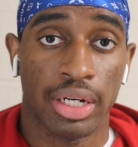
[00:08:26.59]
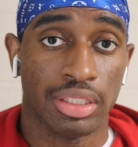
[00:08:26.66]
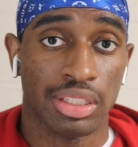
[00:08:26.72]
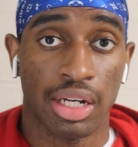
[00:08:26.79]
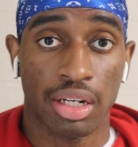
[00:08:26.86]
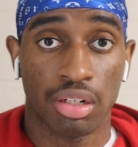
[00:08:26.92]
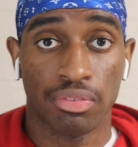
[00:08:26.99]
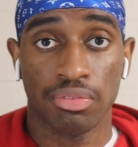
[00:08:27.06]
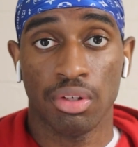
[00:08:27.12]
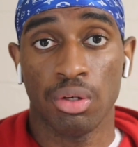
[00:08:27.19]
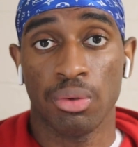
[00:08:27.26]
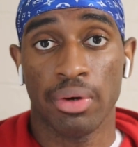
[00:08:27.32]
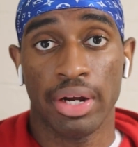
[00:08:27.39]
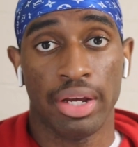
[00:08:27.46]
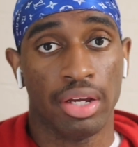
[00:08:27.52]
It's not gonna
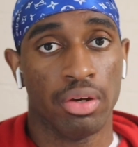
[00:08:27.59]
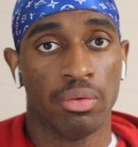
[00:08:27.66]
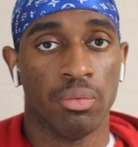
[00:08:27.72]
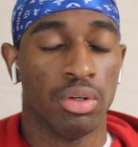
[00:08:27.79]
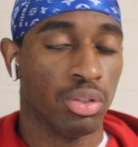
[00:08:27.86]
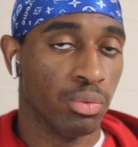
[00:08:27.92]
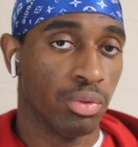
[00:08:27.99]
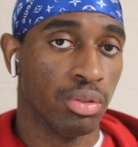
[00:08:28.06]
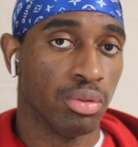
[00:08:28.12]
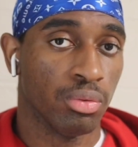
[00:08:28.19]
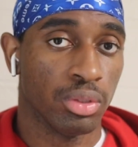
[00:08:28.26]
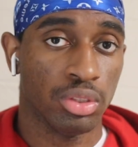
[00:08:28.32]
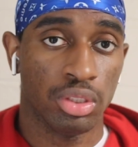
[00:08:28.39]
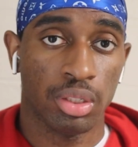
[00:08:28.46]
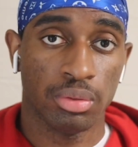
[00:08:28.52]
flow right. And
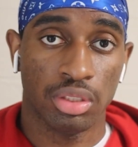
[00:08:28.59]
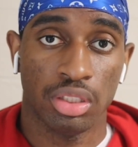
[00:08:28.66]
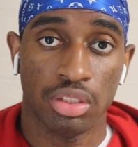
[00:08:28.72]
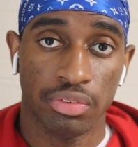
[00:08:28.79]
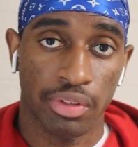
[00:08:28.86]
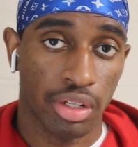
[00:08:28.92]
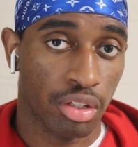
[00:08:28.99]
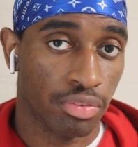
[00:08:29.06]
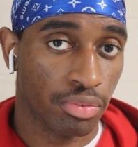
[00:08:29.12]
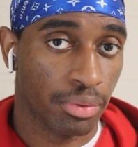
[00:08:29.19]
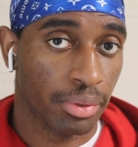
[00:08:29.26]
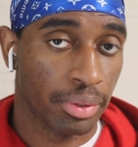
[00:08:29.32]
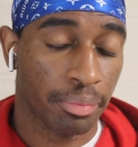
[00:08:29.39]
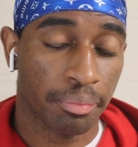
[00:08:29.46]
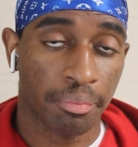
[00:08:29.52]
what you come to this video
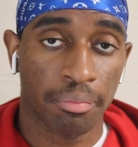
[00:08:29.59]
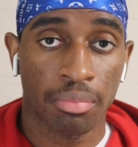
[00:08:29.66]
for?